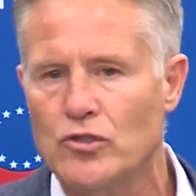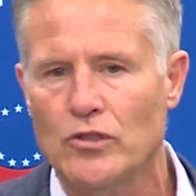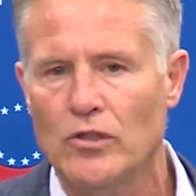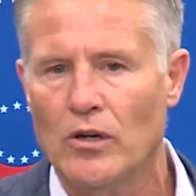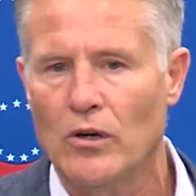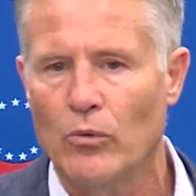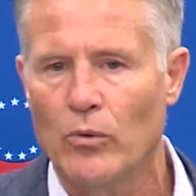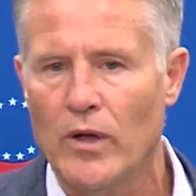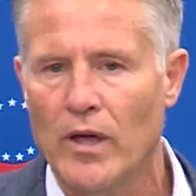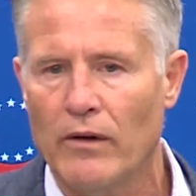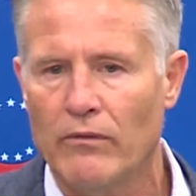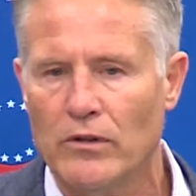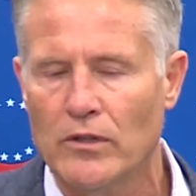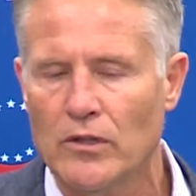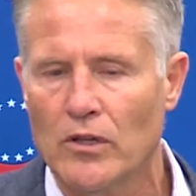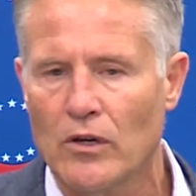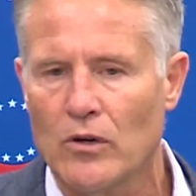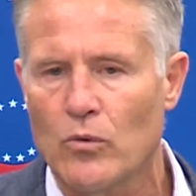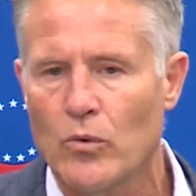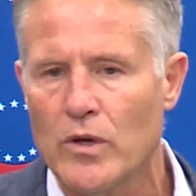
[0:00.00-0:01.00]
You know, we have a
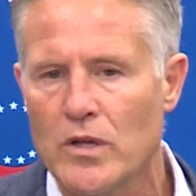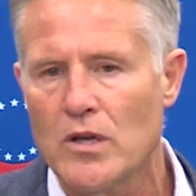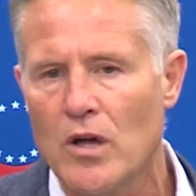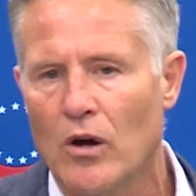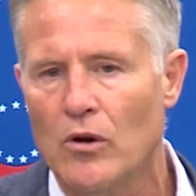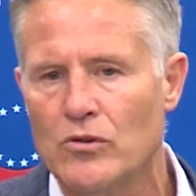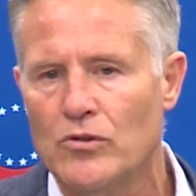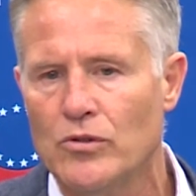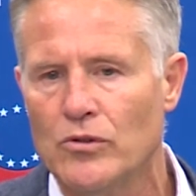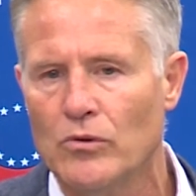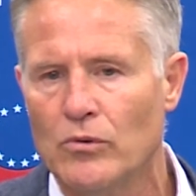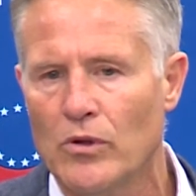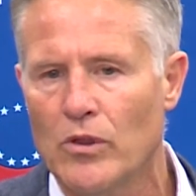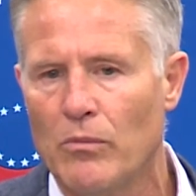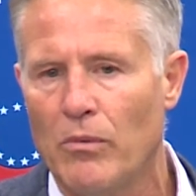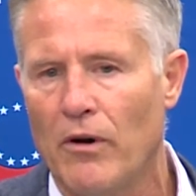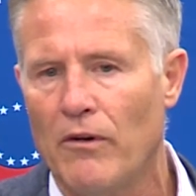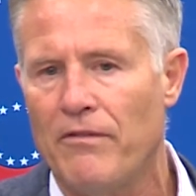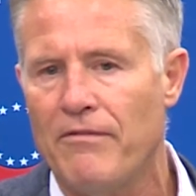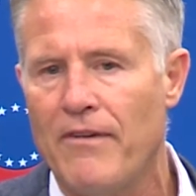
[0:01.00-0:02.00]
look we go to with
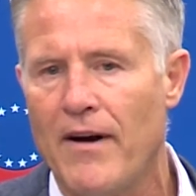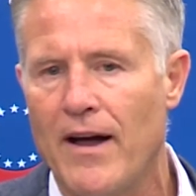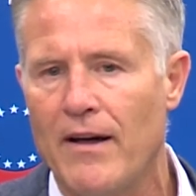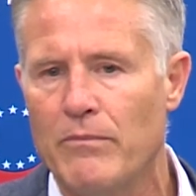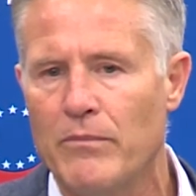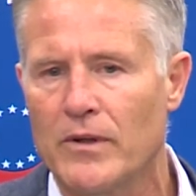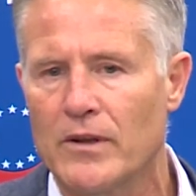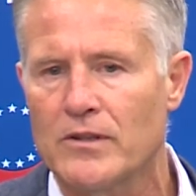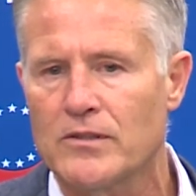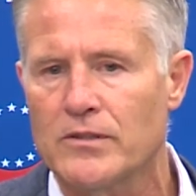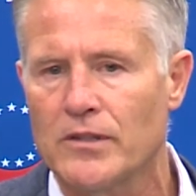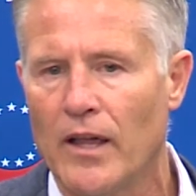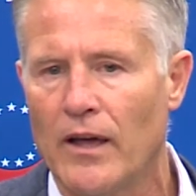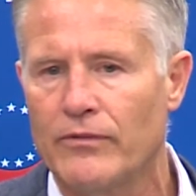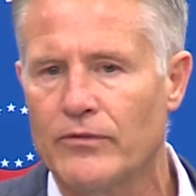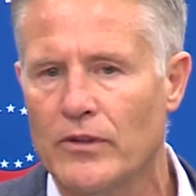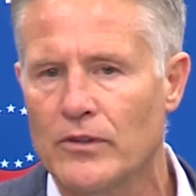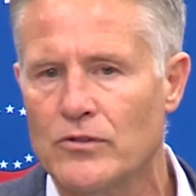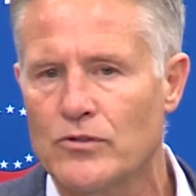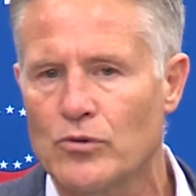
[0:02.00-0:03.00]
about 5 minutes
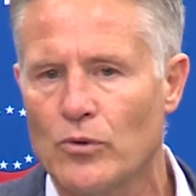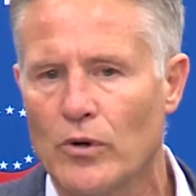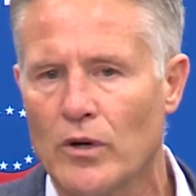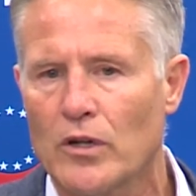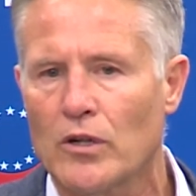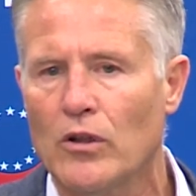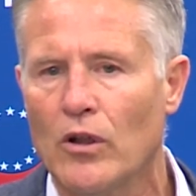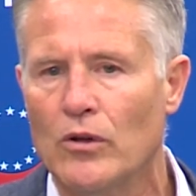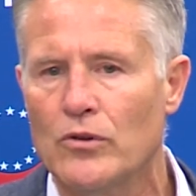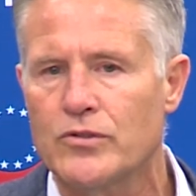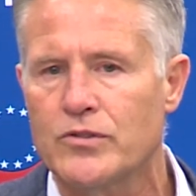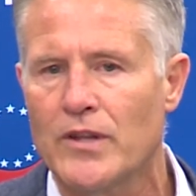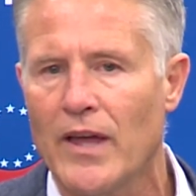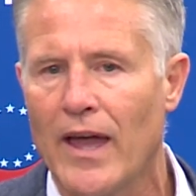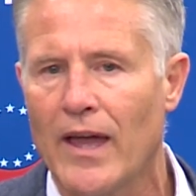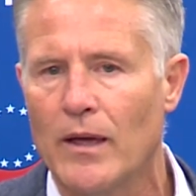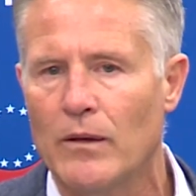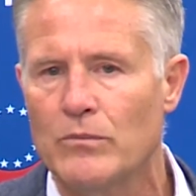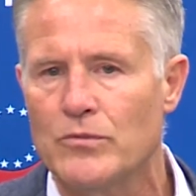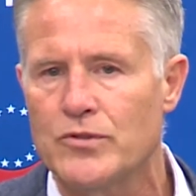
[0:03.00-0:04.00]
left in sort of close
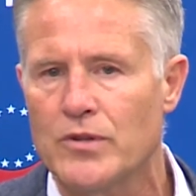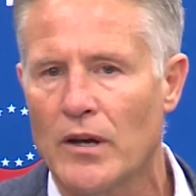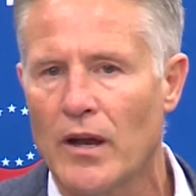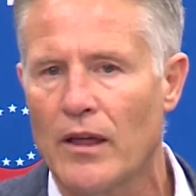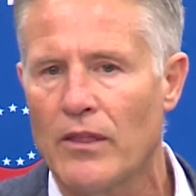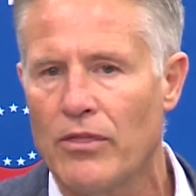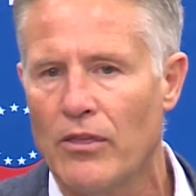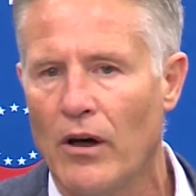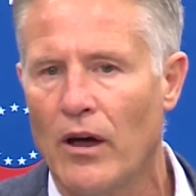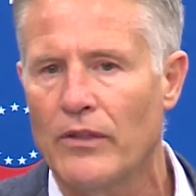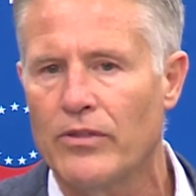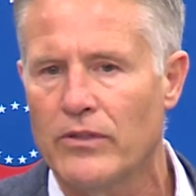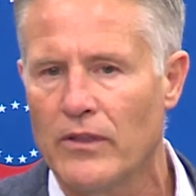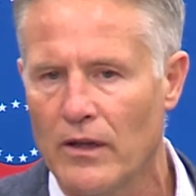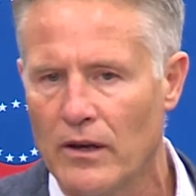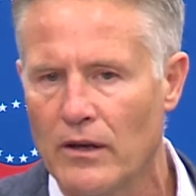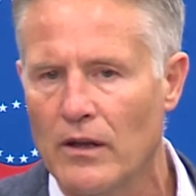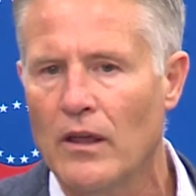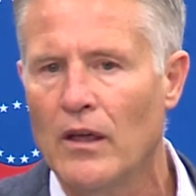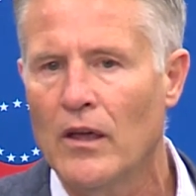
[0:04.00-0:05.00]
games. And I thought
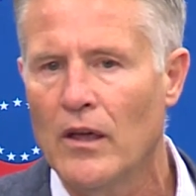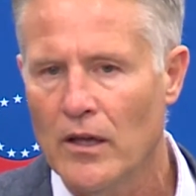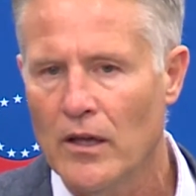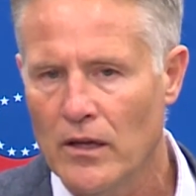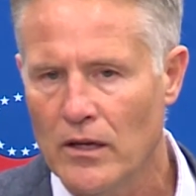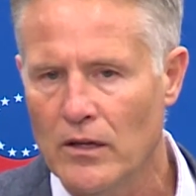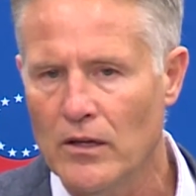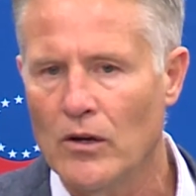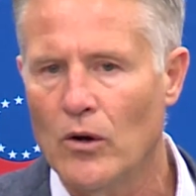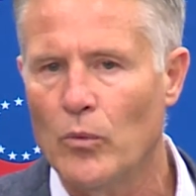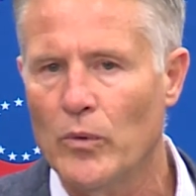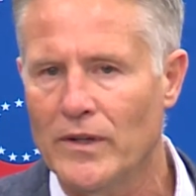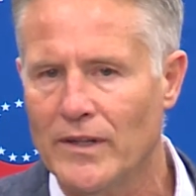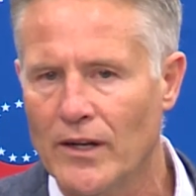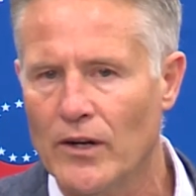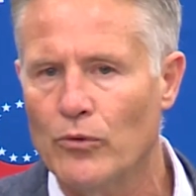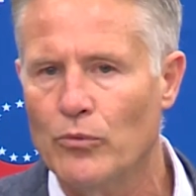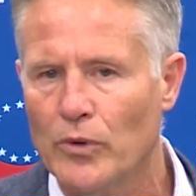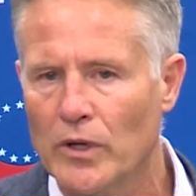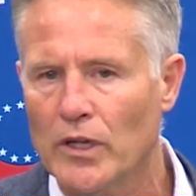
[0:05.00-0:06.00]
that, you know, we
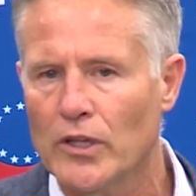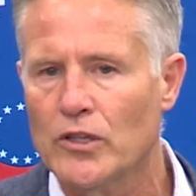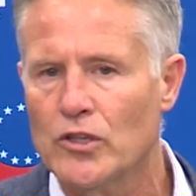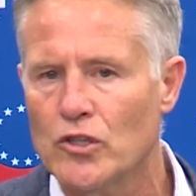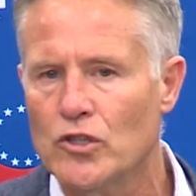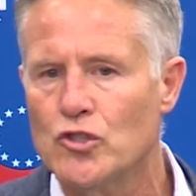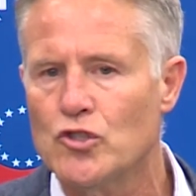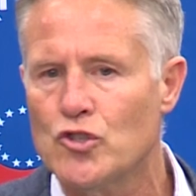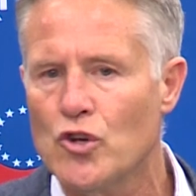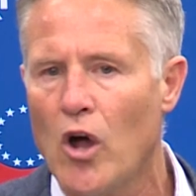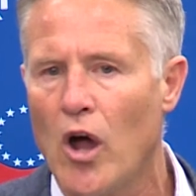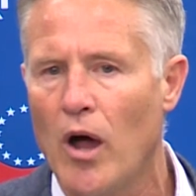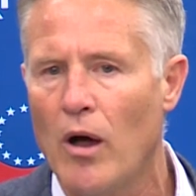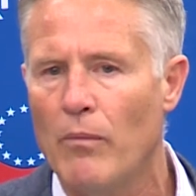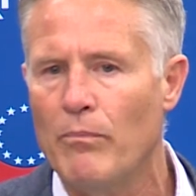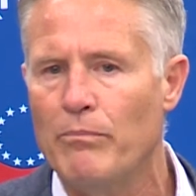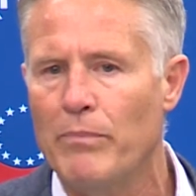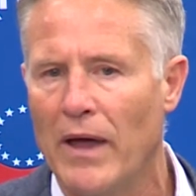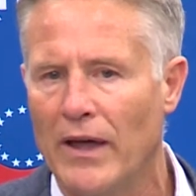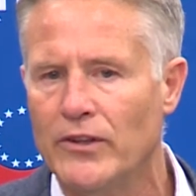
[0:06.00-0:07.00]
did a really good
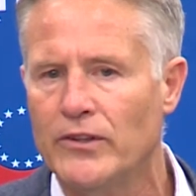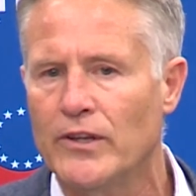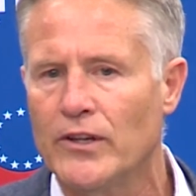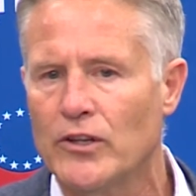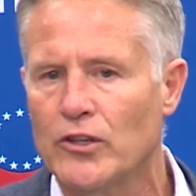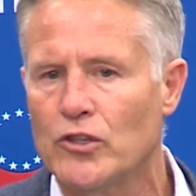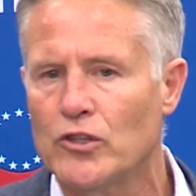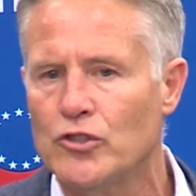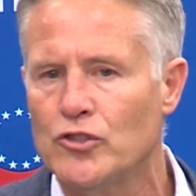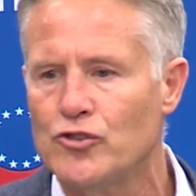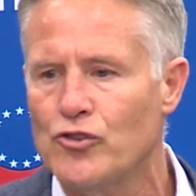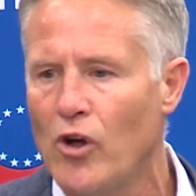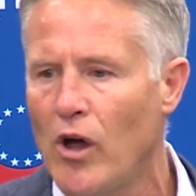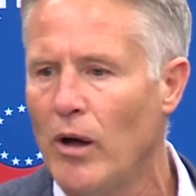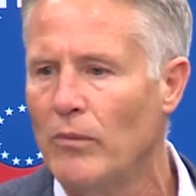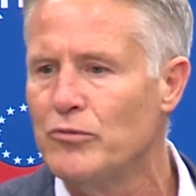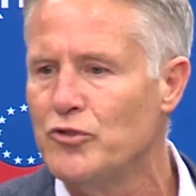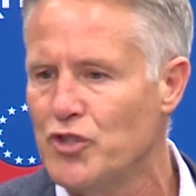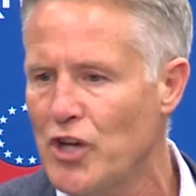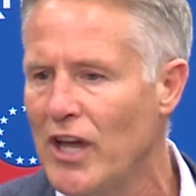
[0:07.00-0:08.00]
job. Ben did a good
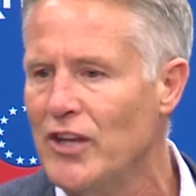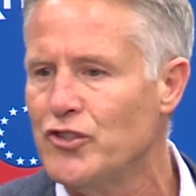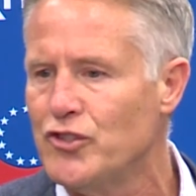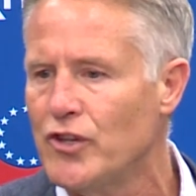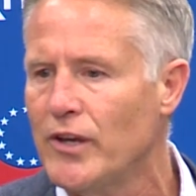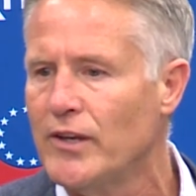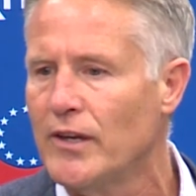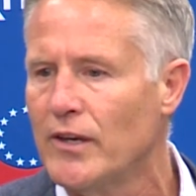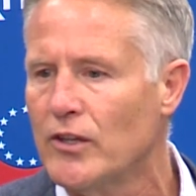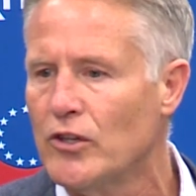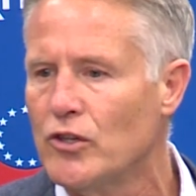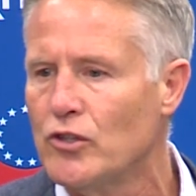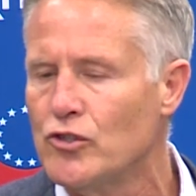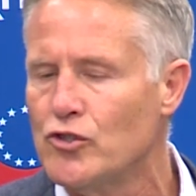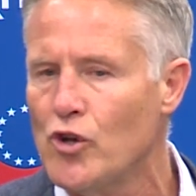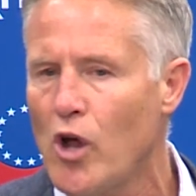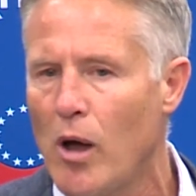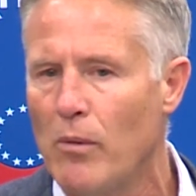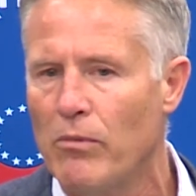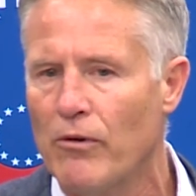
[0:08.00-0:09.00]
job. JJ did a good
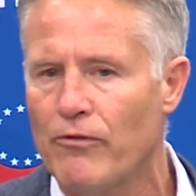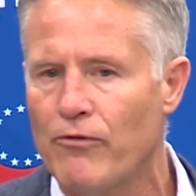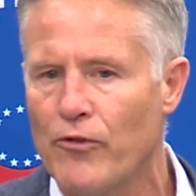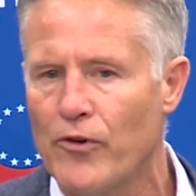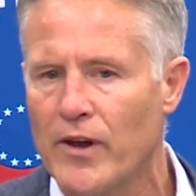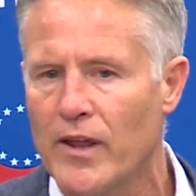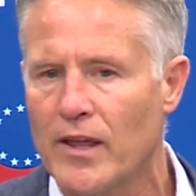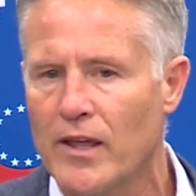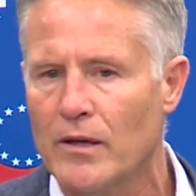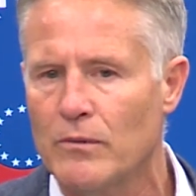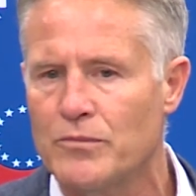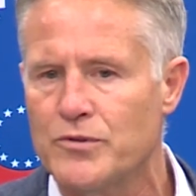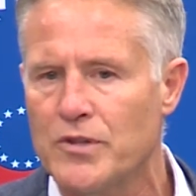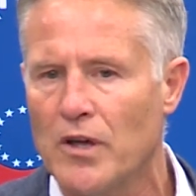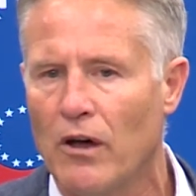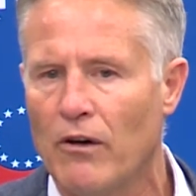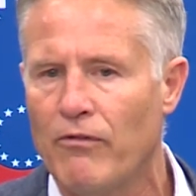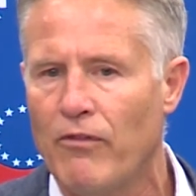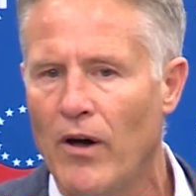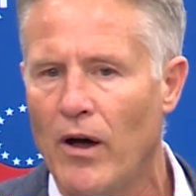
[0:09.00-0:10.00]
job of freeing
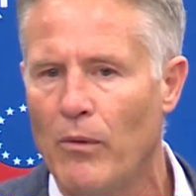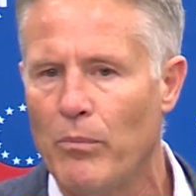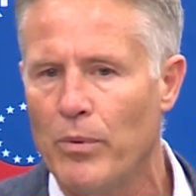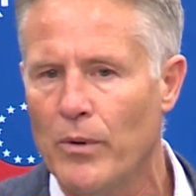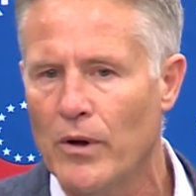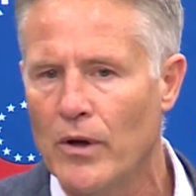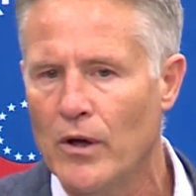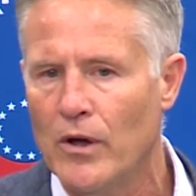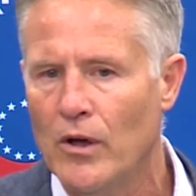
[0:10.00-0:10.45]
himself up.